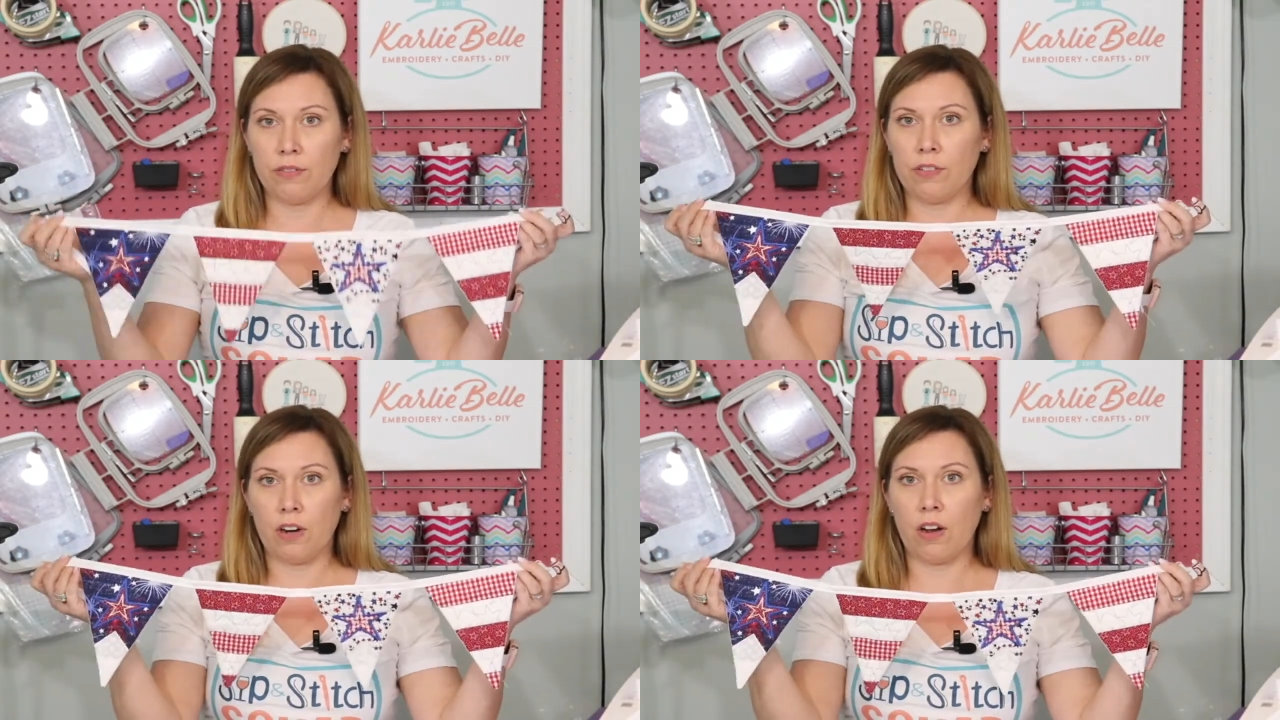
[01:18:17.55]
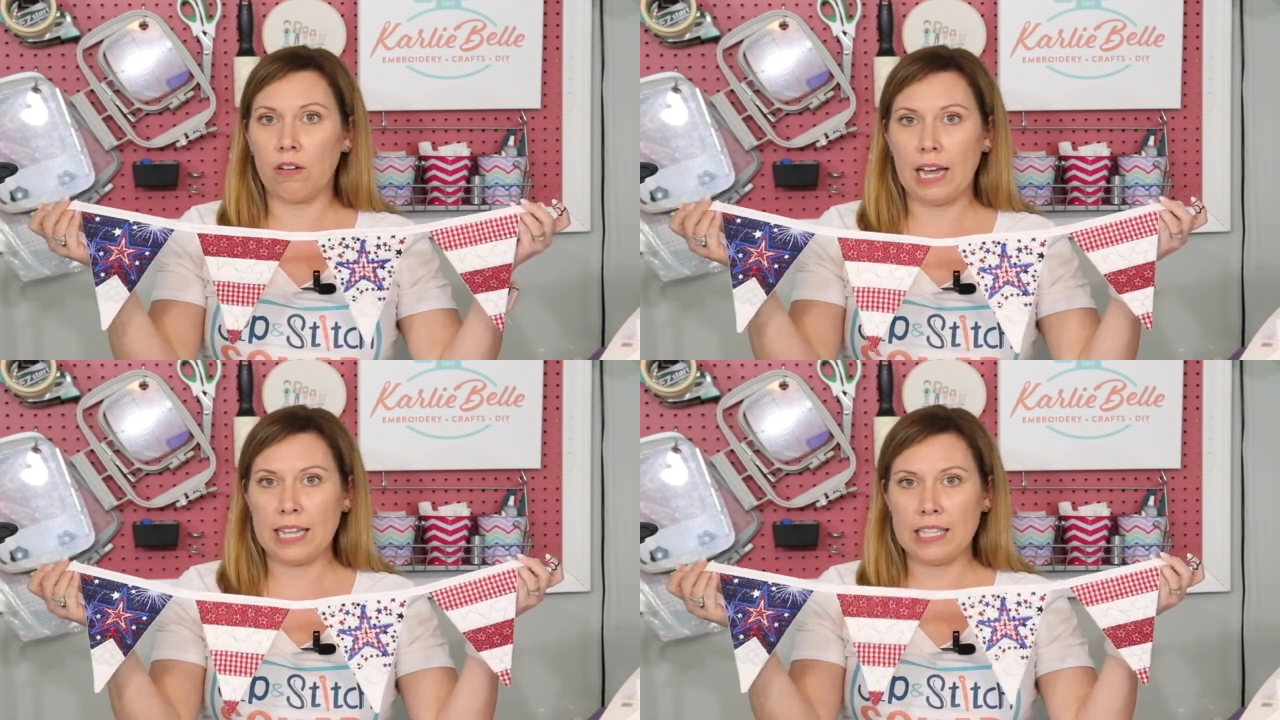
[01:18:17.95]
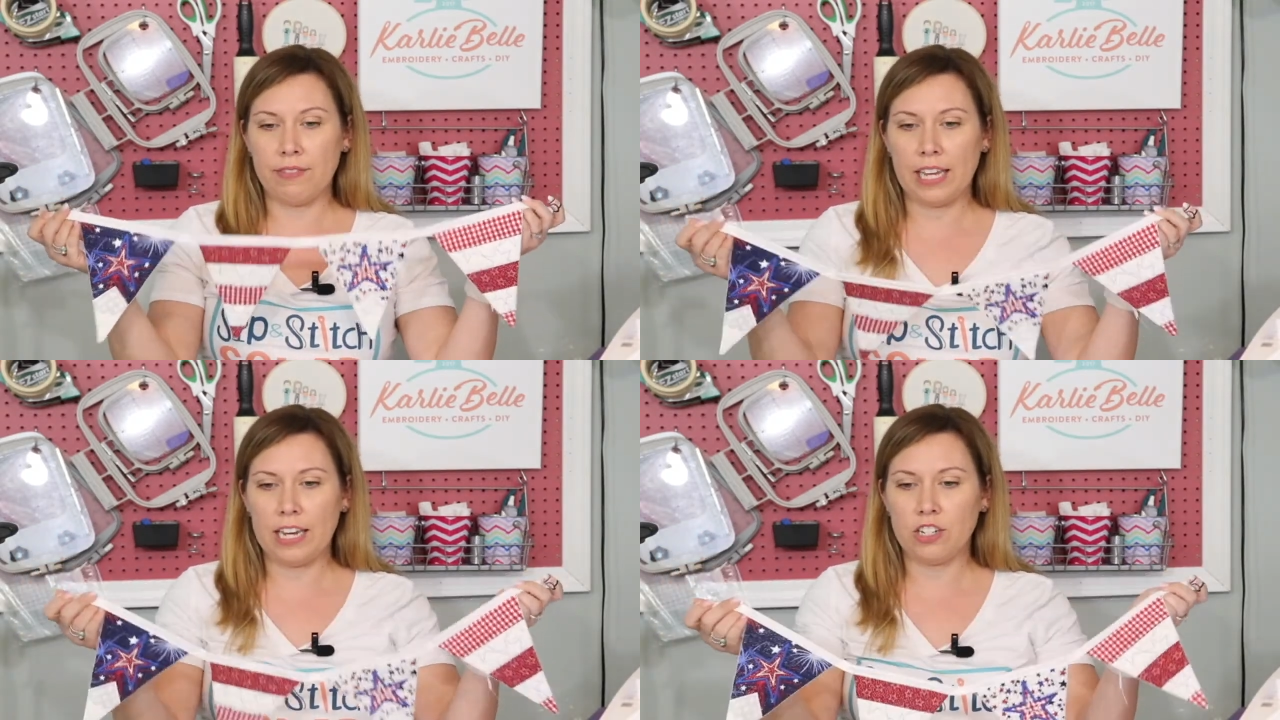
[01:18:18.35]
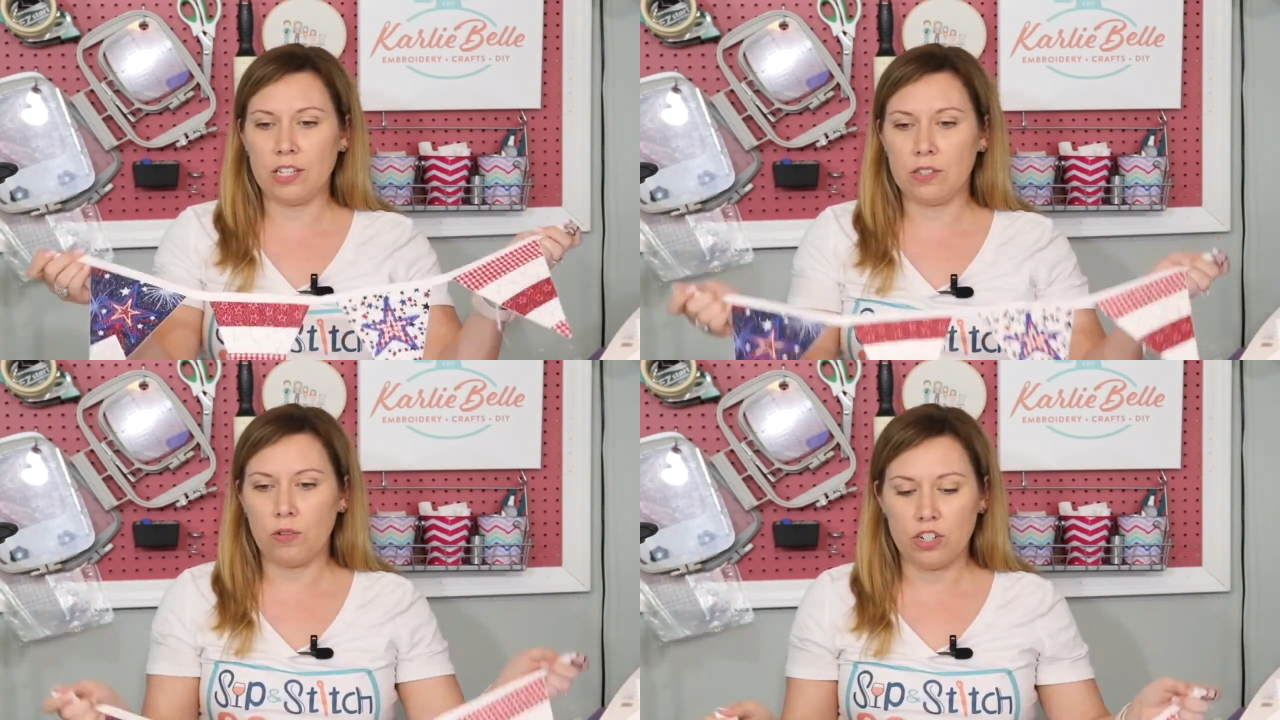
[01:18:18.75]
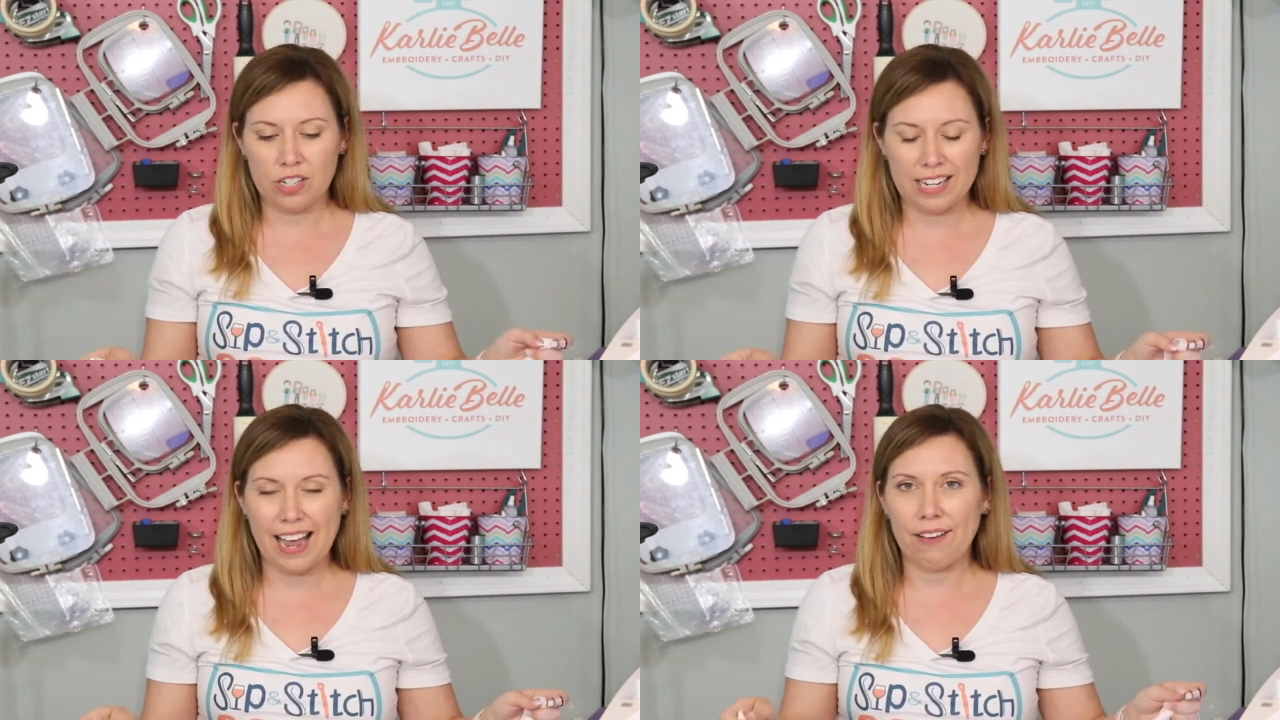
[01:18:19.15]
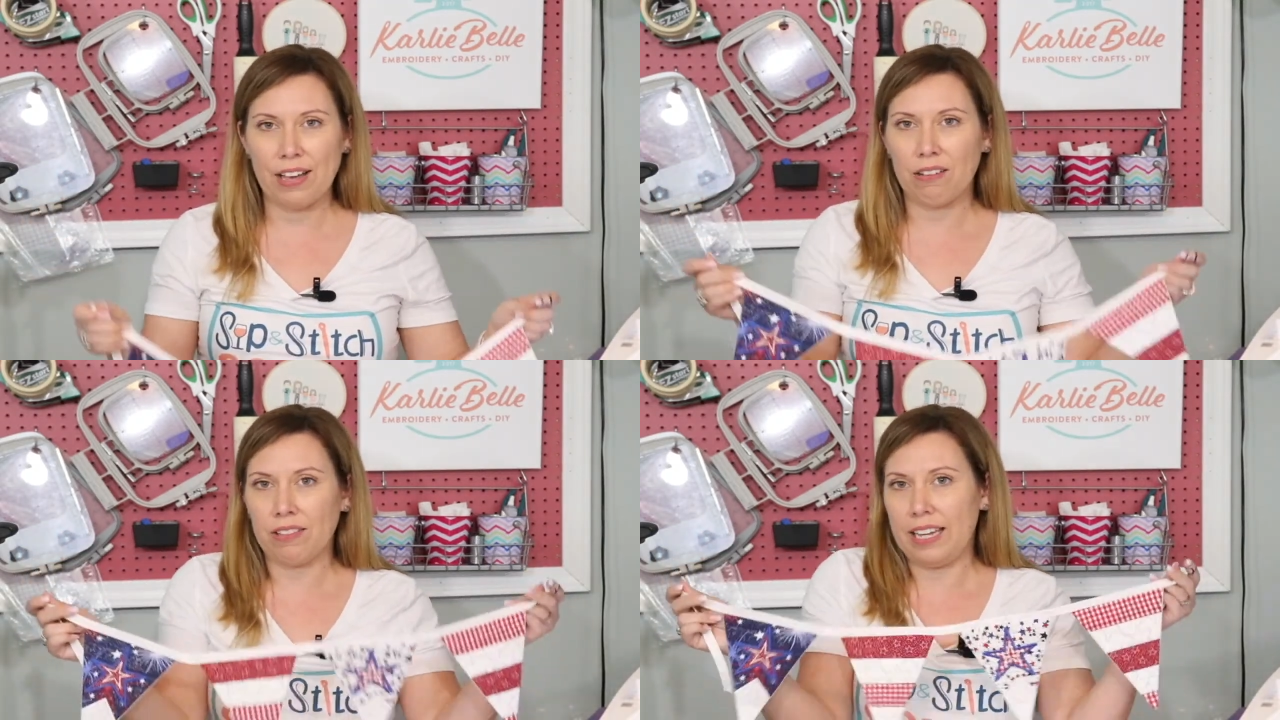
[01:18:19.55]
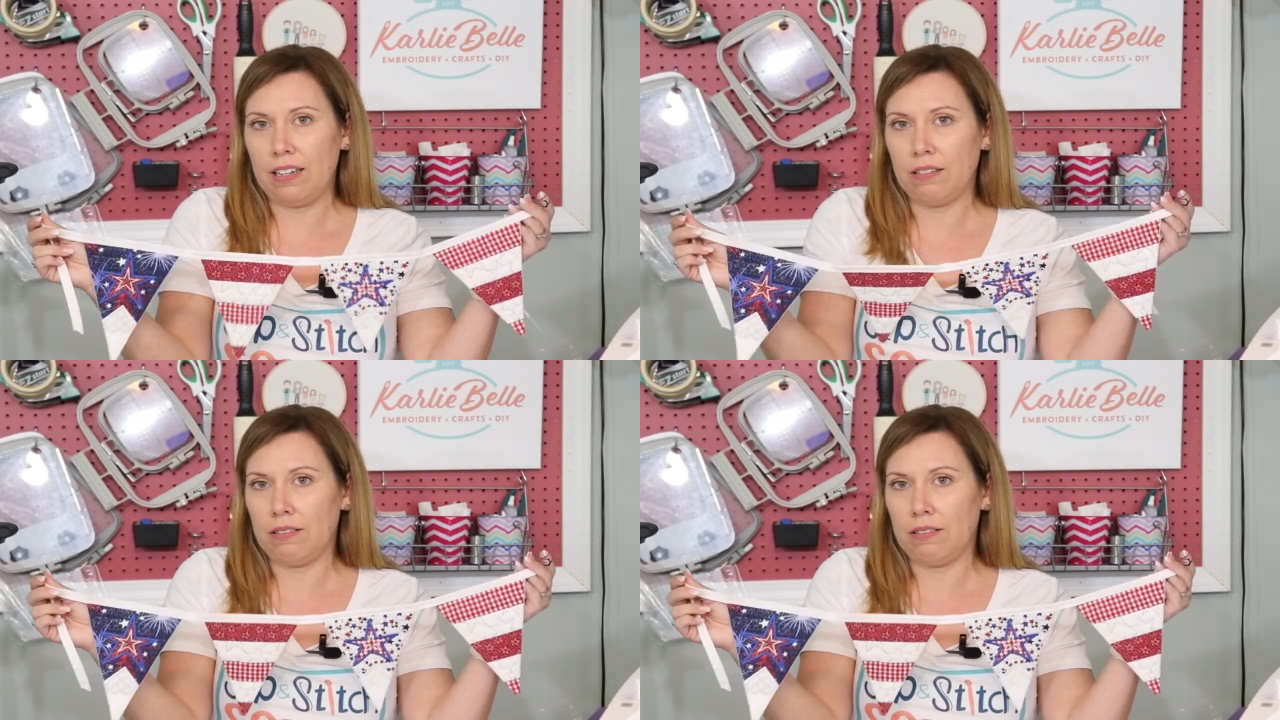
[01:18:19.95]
for all kinds of occasions or just to have out like